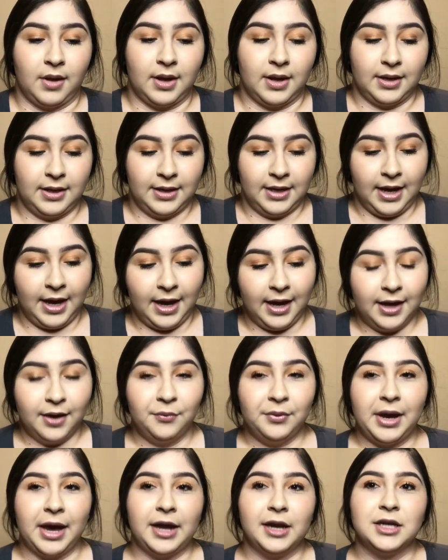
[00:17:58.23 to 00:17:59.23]
yeah,
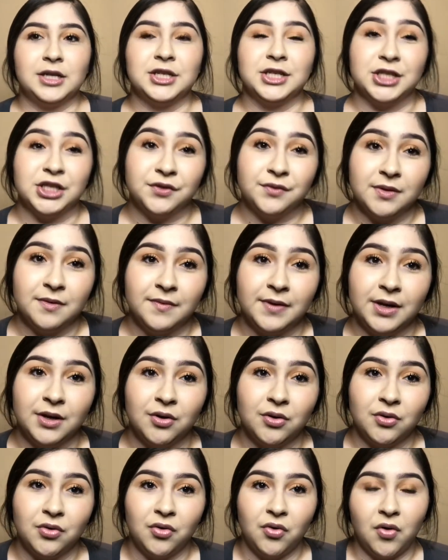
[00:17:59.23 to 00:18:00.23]
we had a gender
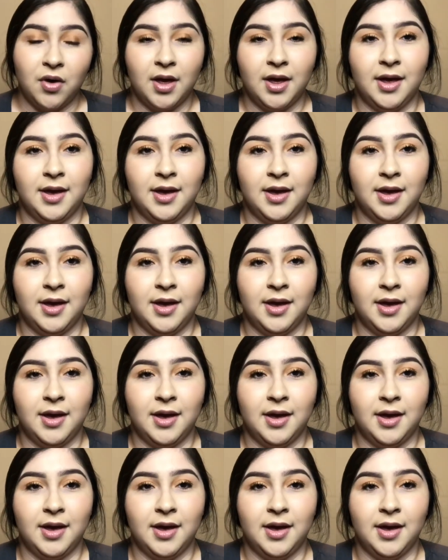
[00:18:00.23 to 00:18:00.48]
reveal